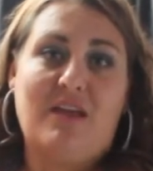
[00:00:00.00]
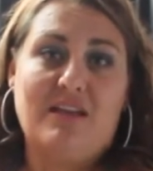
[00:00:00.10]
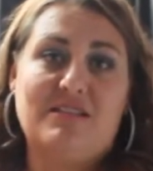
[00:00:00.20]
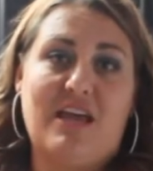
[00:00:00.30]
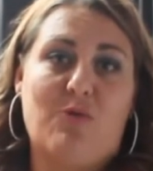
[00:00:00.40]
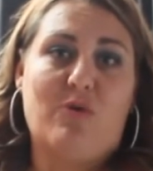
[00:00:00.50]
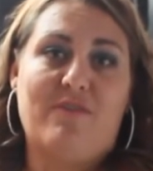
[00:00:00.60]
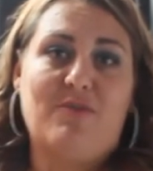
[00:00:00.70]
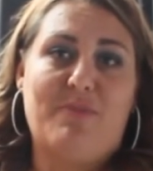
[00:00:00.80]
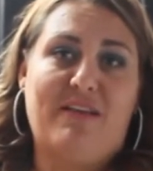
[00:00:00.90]
It's like one
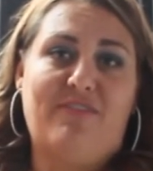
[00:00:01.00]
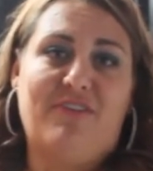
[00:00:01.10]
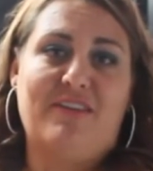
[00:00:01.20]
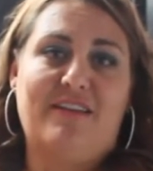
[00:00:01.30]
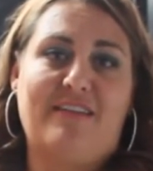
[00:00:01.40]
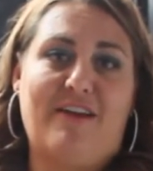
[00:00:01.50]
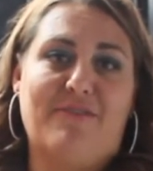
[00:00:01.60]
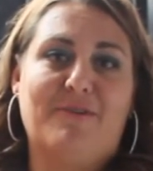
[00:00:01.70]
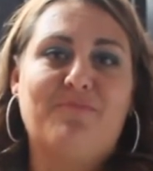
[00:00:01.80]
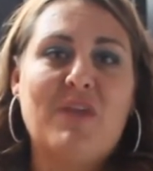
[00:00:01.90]
of the best feelings
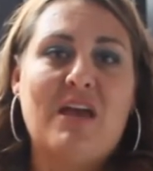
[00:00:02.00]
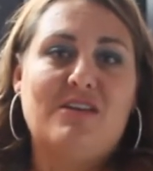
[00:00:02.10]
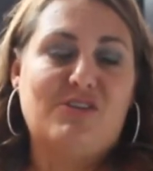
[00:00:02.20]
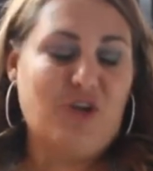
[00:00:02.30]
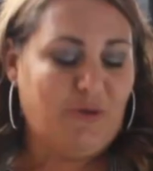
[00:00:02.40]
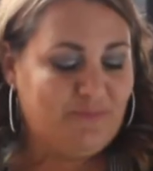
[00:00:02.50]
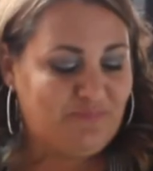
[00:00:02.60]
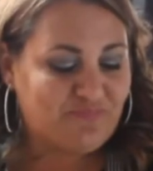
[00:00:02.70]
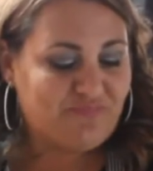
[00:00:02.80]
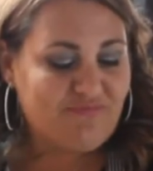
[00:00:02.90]
ever. So
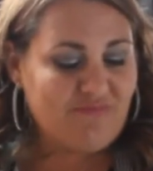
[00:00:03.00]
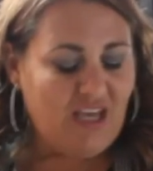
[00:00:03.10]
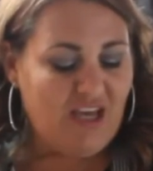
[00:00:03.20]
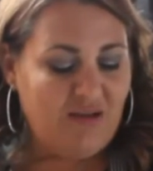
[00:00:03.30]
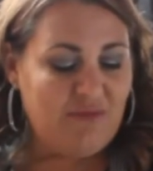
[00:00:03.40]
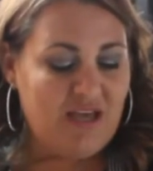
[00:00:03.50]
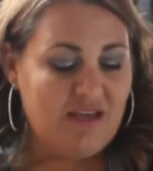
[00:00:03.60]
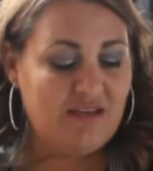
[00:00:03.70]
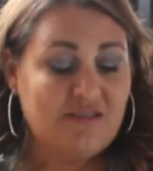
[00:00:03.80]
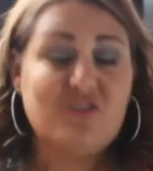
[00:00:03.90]

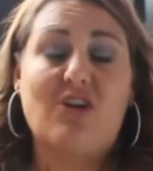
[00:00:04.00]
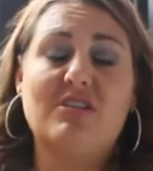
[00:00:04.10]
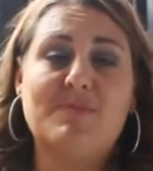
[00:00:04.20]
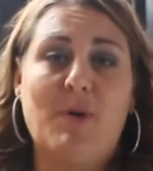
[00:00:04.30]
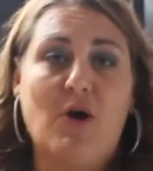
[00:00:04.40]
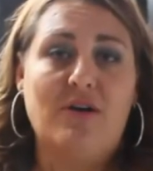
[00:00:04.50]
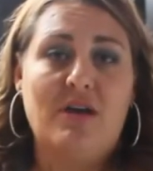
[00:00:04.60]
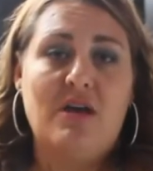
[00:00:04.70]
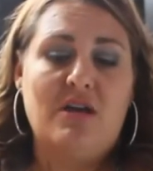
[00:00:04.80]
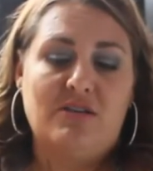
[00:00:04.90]
start small.
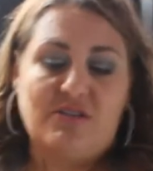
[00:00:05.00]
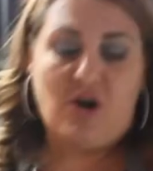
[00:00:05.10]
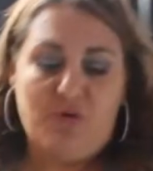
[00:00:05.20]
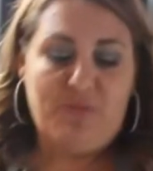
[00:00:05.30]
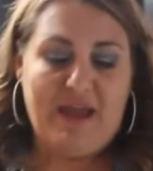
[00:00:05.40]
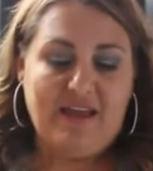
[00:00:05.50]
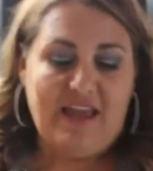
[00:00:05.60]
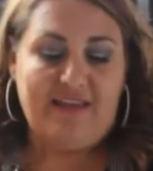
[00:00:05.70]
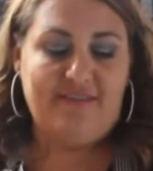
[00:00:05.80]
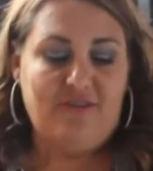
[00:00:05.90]
Start with
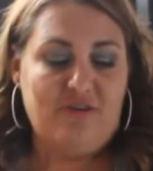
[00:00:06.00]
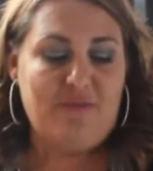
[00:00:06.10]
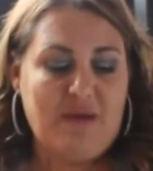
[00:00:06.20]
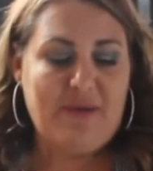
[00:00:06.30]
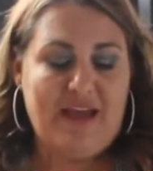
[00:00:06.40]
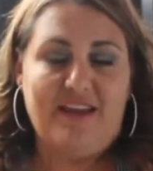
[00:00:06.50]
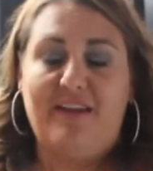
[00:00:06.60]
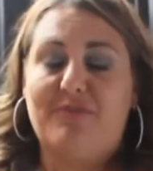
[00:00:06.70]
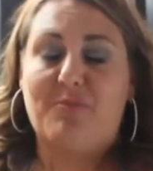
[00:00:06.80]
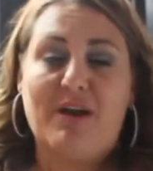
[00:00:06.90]
pancakes. You can make
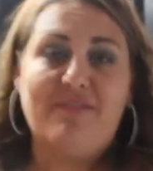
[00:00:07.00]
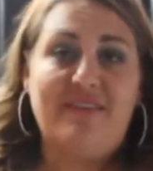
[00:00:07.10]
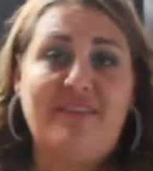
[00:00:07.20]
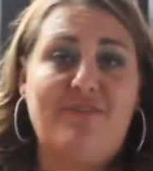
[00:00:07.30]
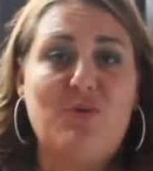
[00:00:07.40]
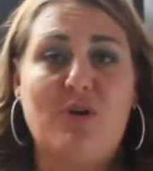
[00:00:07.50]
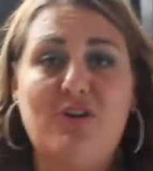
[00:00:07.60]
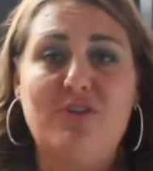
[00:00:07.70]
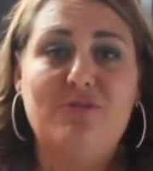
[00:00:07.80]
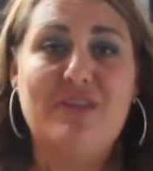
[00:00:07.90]
pancakes for breakfast. If you want
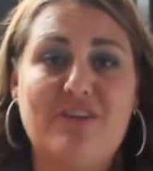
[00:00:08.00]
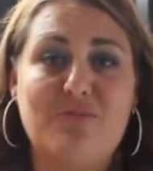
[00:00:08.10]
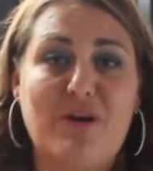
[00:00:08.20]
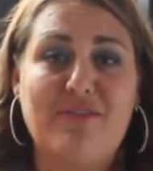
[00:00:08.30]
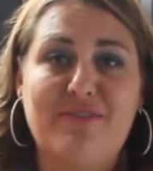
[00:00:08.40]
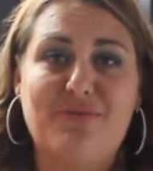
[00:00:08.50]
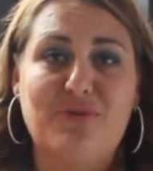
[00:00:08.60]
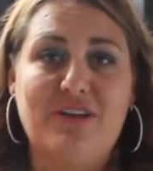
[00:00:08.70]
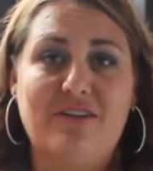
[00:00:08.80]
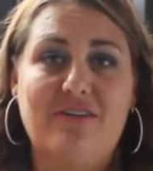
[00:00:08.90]
to do breakfast for
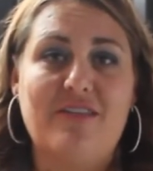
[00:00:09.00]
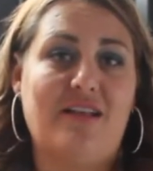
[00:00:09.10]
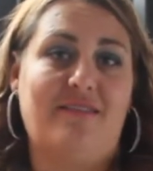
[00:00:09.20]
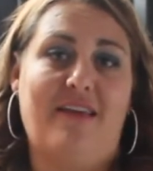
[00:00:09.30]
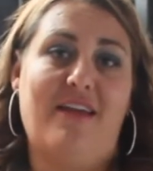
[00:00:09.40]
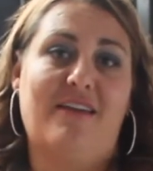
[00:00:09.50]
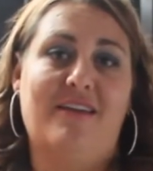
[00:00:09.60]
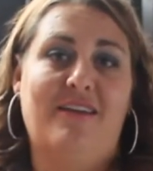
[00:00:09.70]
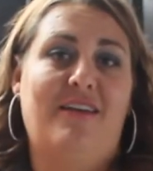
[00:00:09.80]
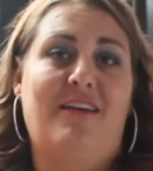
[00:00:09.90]
dinner, that's like
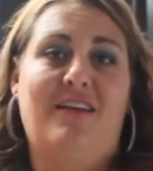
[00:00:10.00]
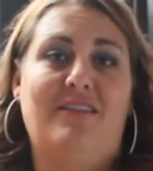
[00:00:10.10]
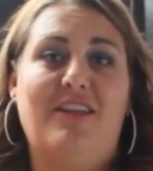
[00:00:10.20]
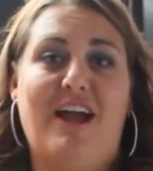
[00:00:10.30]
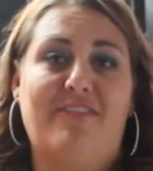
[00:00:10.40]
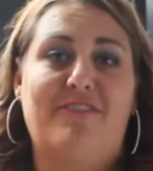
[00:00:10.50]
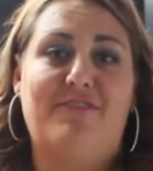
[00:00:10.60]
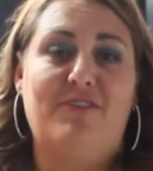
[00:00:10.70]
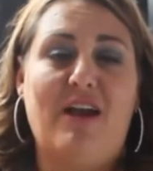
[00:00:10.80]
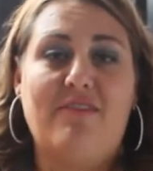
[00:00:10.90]
life.
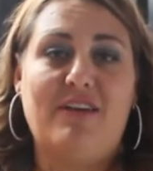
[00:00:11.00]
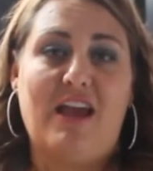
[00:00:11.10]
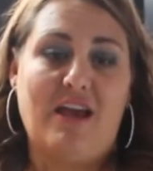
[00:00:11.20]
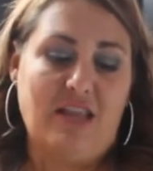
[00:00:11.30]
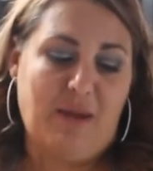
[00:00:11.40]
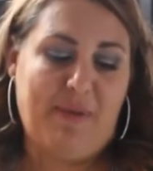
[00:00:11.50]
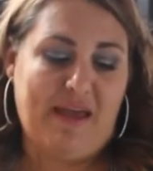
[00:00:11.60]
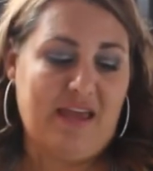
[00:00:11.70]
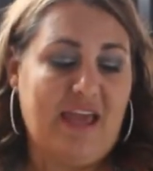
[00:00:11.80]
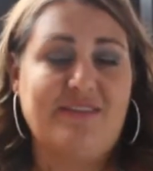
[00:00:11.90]
If you haven't had like
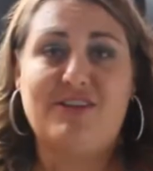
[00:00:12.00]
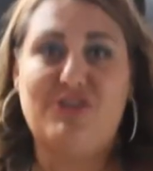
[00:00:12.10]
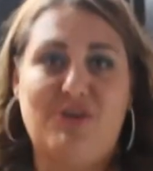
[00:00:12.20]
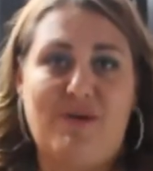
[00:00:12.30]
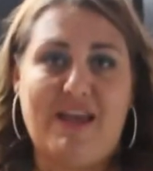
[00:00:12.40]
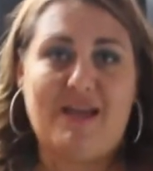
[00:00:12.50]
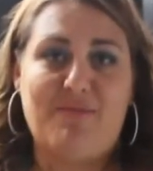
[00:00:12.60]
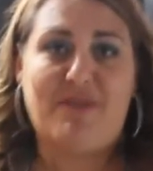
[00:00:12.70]
pancakes at 2 a.m.